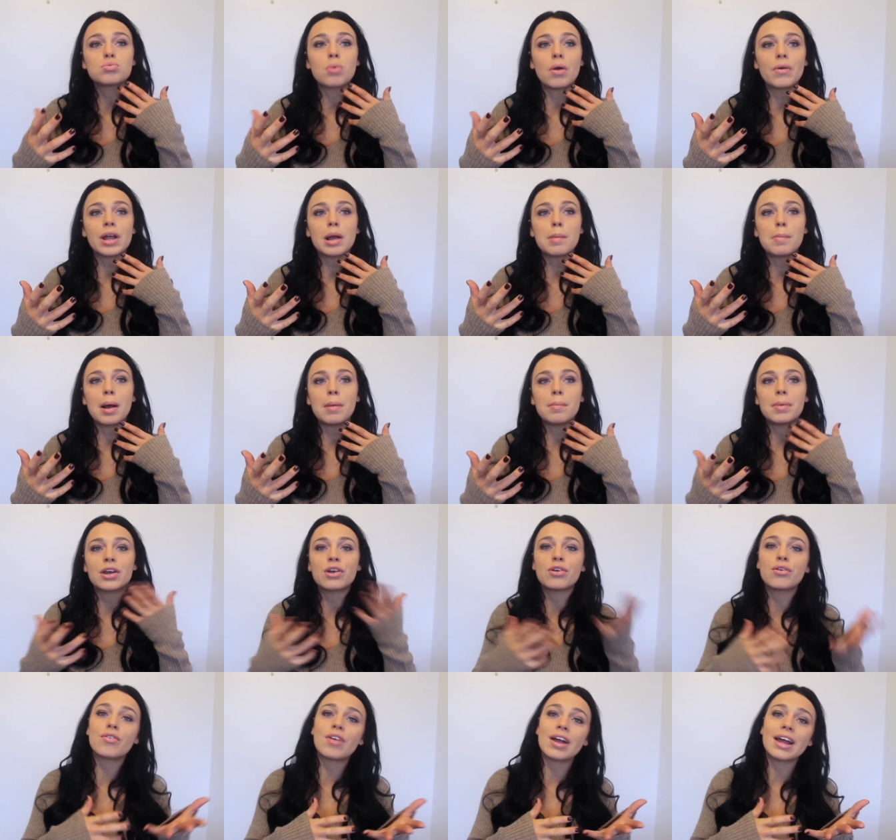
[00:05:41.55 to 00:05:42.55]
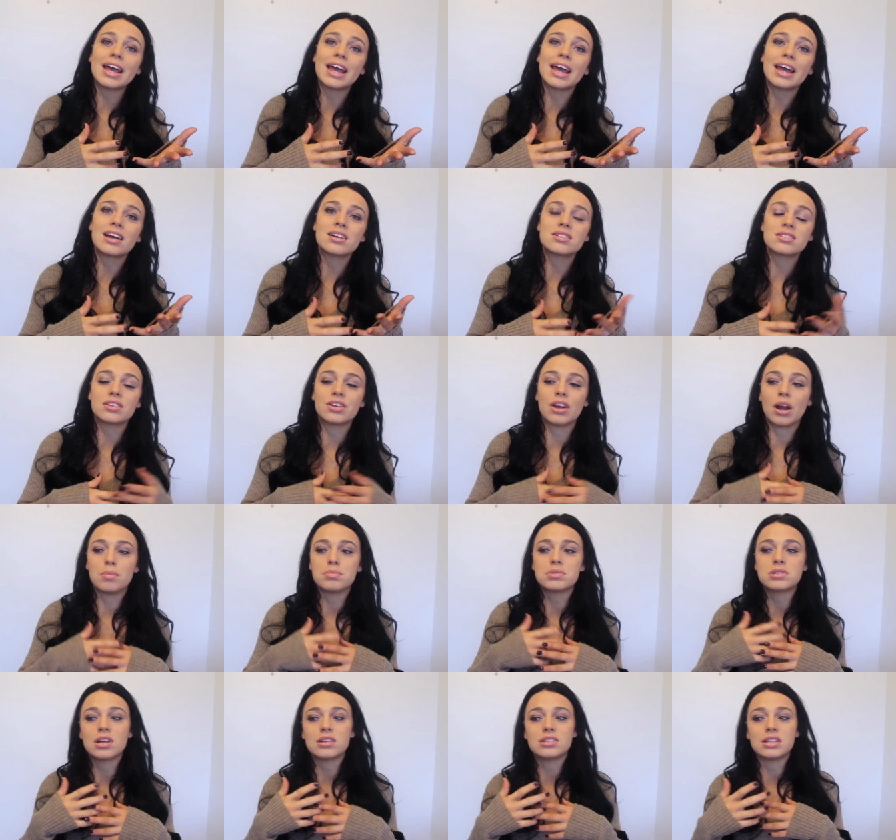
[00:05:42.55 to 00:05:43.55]
was worrying about my career because you know
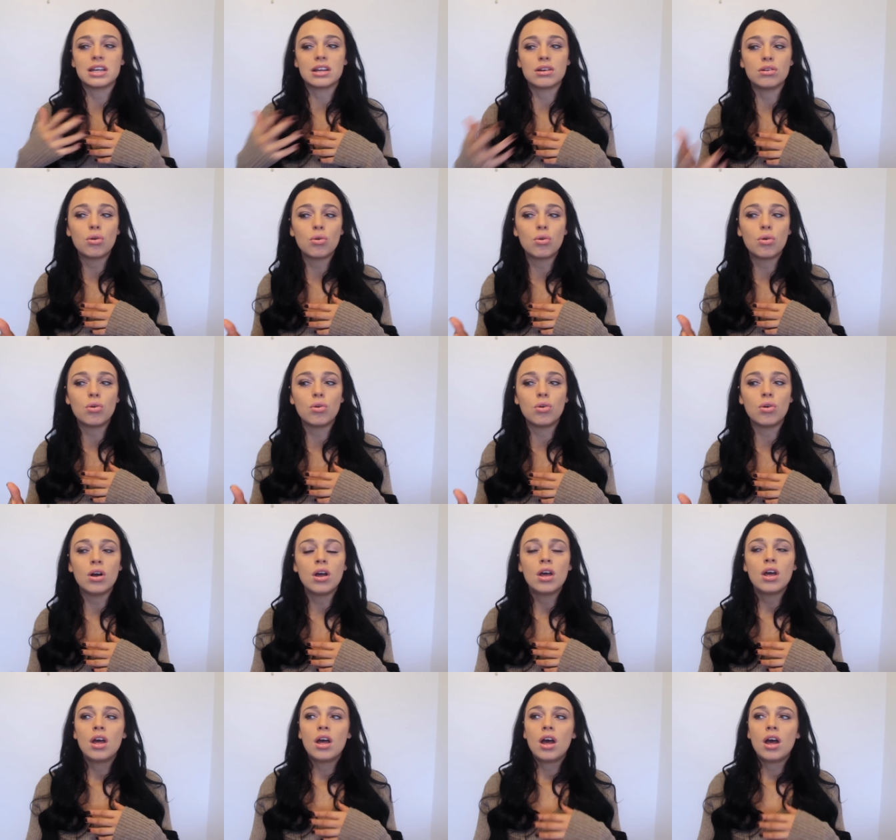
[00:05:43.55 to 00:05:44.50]
I'm studying law.